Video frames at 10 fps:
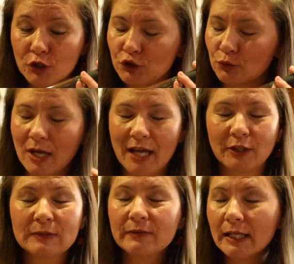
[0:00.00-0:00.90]
Do not
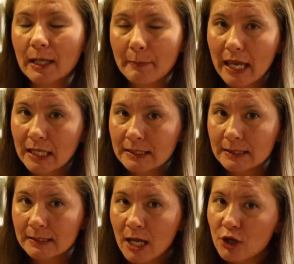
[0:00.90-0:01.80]
use vanilla paste,